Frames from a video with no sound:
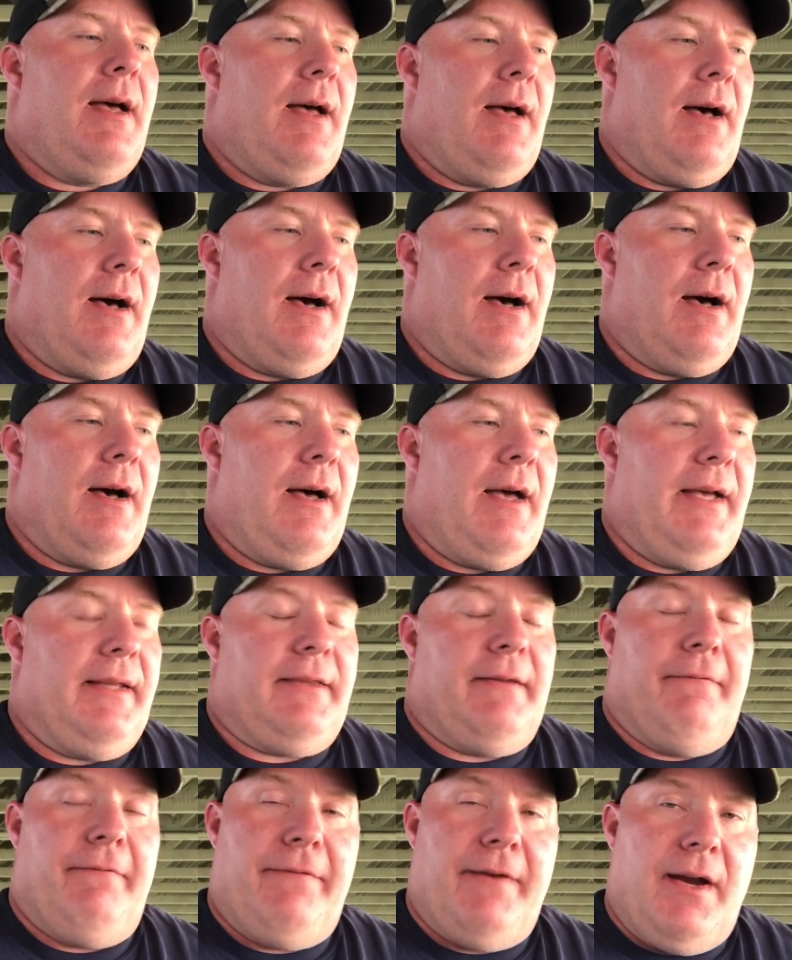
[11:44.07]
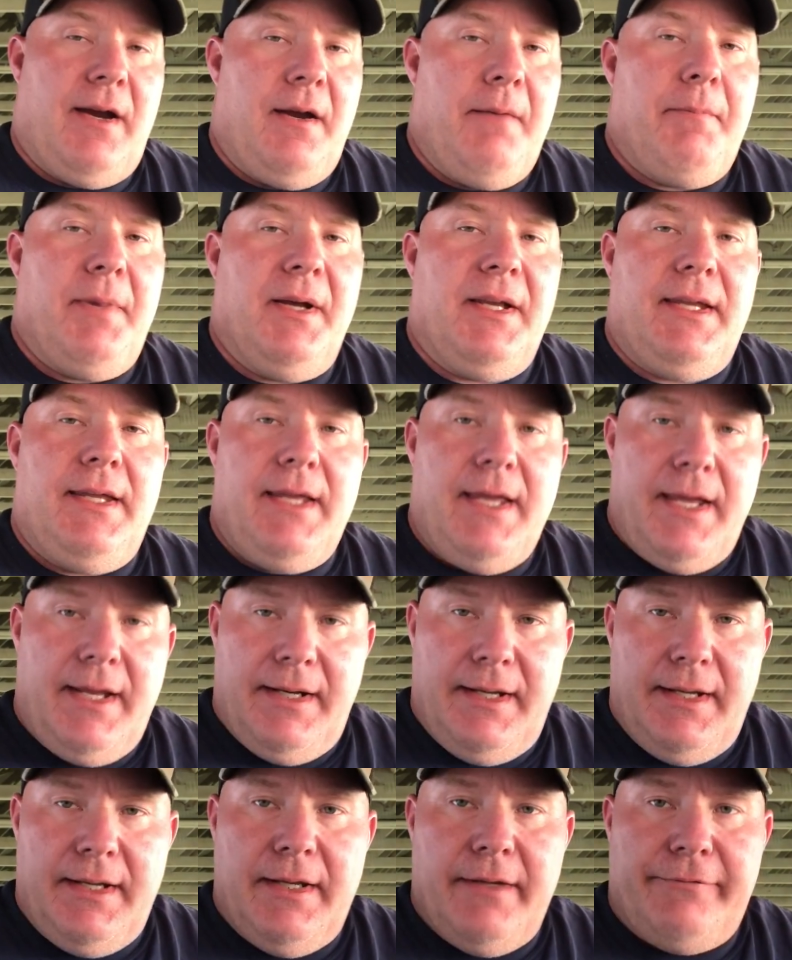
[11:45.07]
At the very
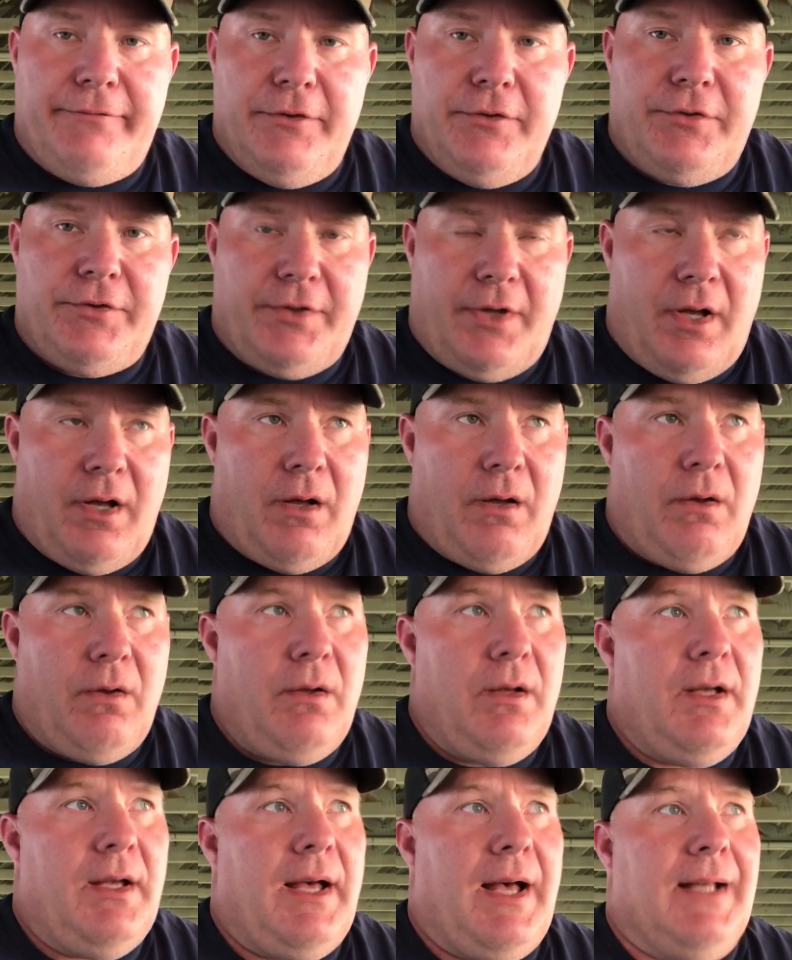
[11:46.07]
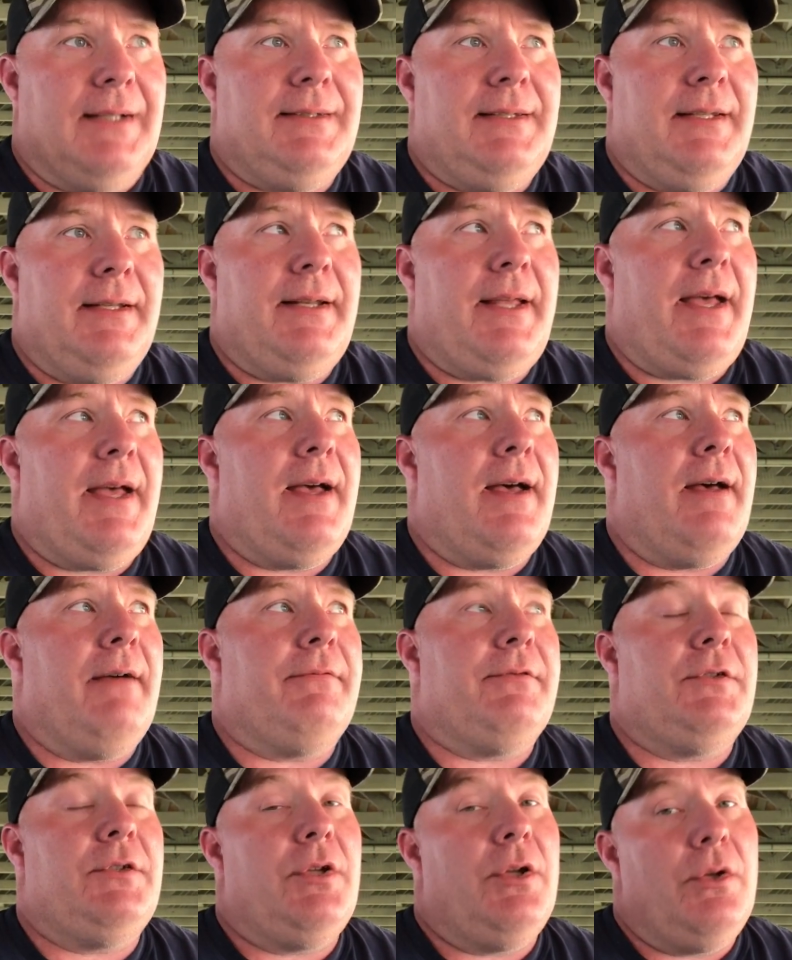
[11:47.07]
beginning, if you saw, I did
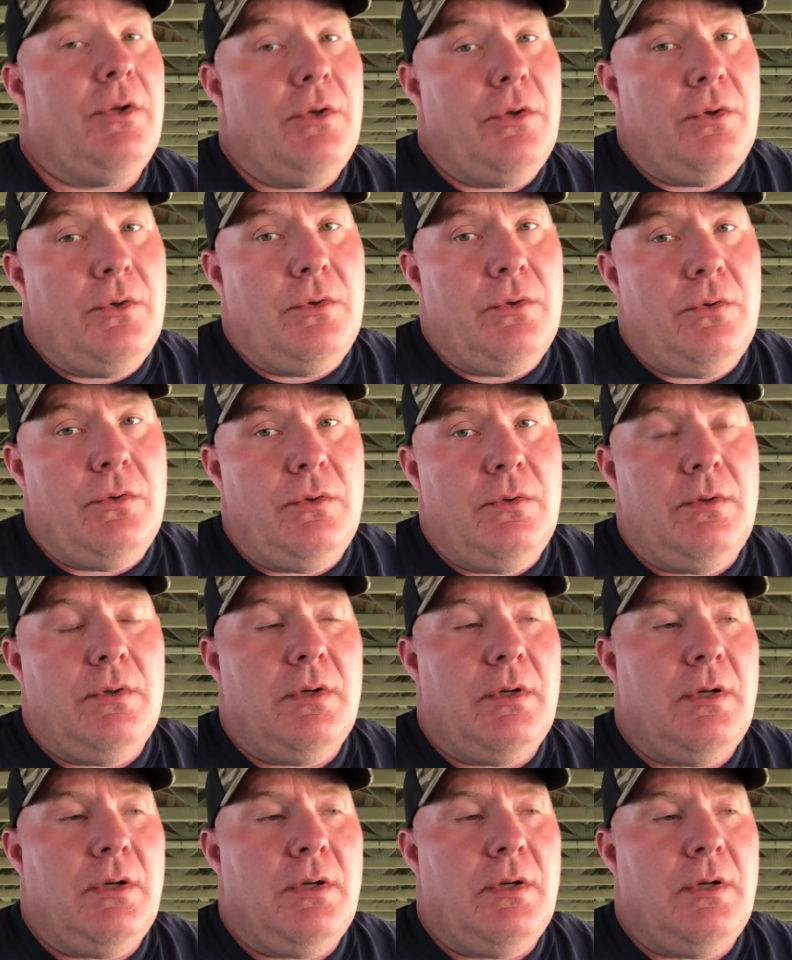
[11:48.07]
have 2